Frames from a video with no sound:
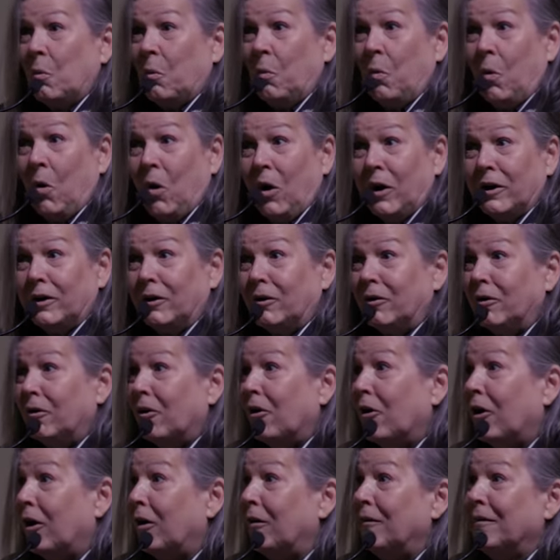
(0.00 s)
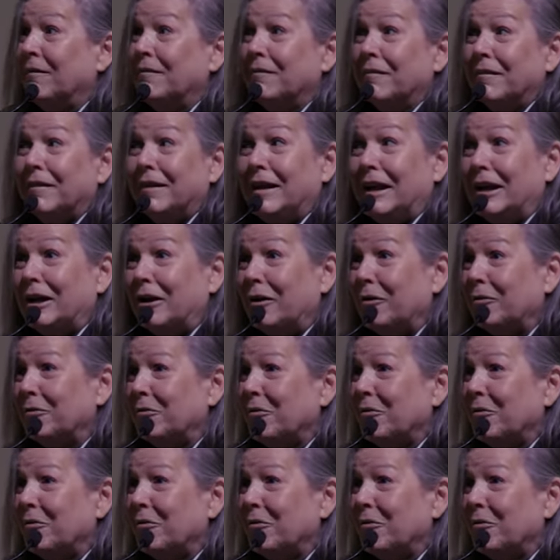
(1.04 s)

water or, you know,